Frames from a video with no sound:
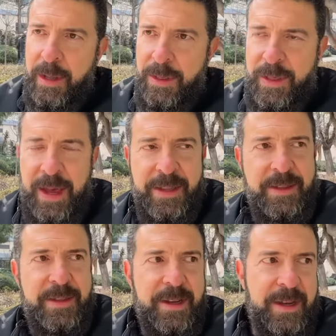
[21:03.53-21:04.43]
that
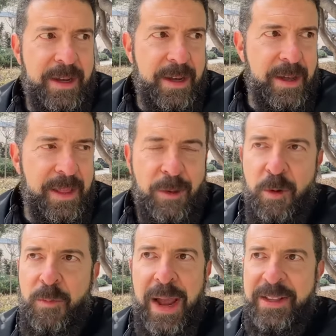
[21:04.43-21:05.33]

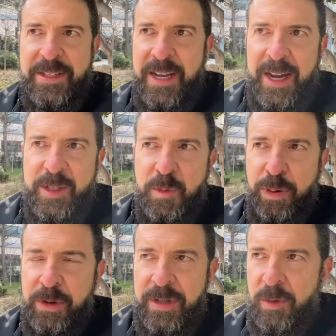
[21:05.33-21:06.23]
romanticizes
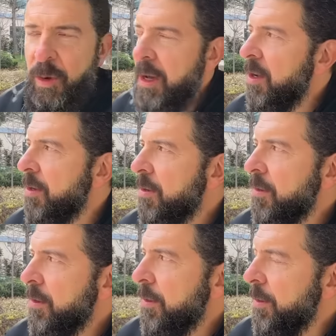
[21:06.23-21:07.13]
Putin. Well,
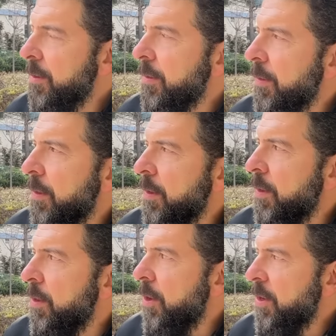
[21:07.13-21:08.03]

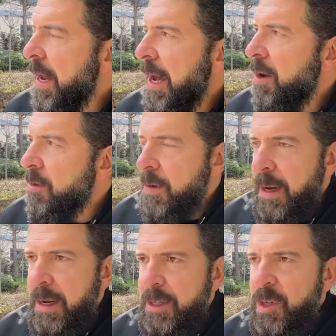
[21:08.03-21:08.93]
you're
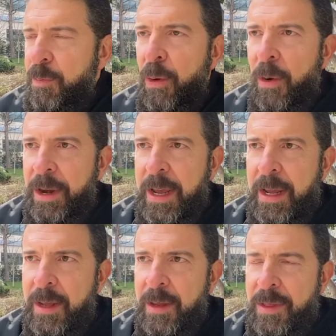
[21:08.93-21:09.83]
now
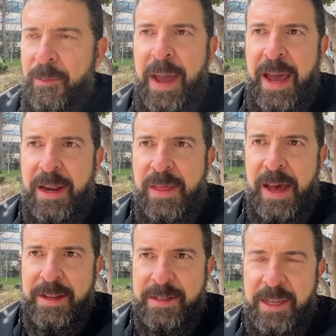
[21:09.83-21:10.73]
supporting the man
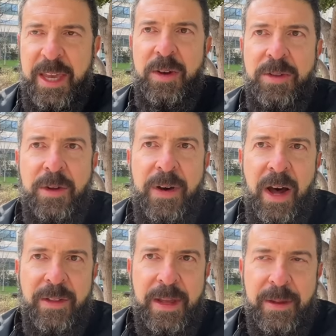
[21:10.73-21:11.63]
that killed
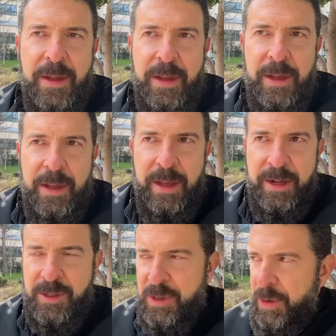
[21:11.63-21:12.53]
Navalny,
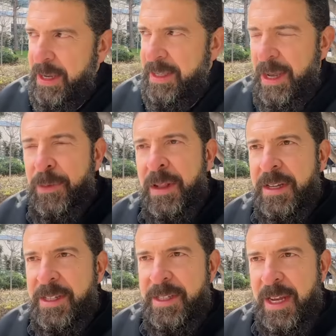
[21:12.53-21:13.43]
and so you can definitely
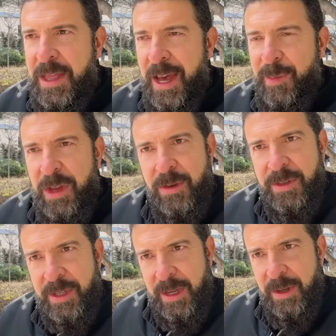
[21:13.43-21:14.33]
see them
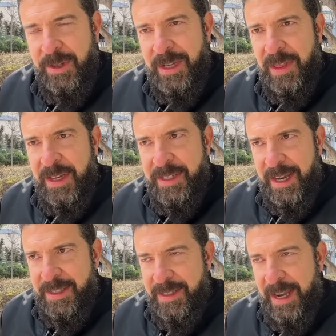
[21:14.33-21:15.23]
using this
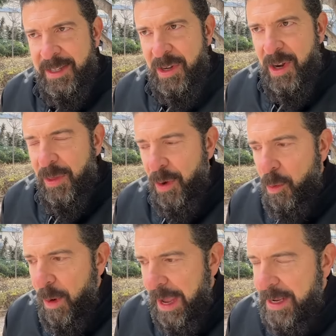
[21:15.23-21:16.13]
as another
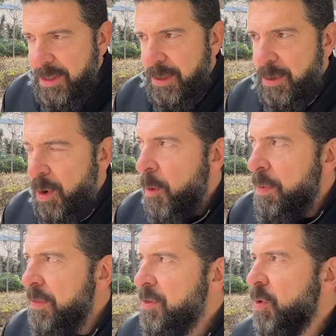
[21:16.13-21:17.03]
way to
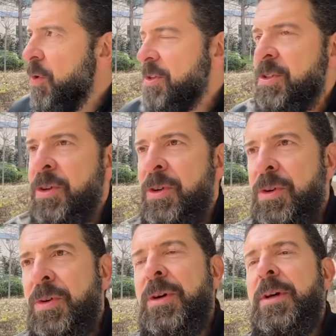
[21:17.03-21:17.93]
open the door to